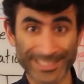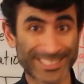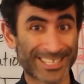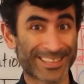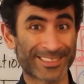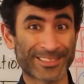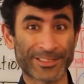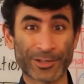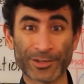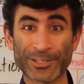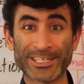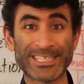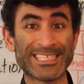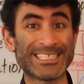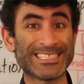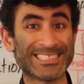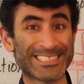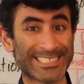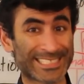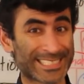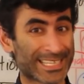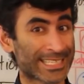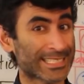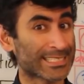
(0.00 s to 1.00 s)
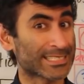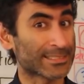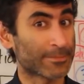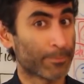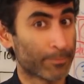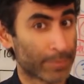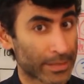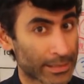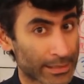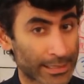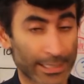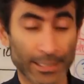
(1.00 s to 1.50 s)
It's a
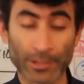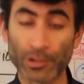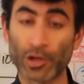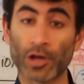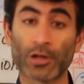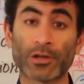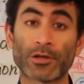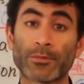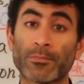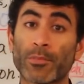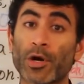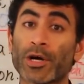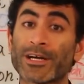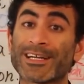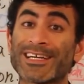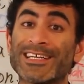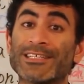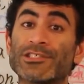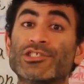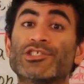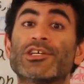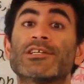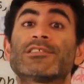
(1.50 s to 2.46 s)
$36 billion market